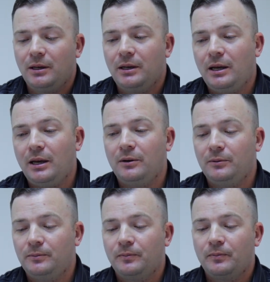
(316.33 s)

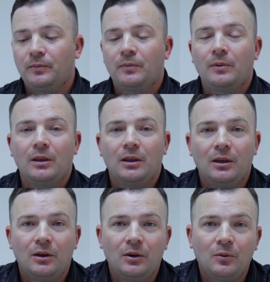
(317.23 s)
Now,
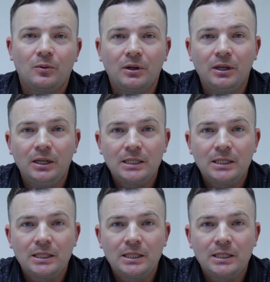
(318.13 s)
we're going